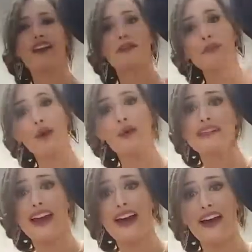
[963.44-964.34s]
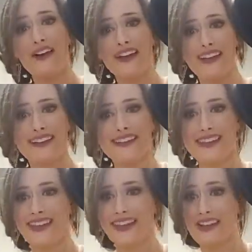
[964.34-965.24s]
like broke down, and it's
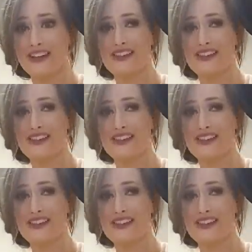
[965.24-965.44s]
like,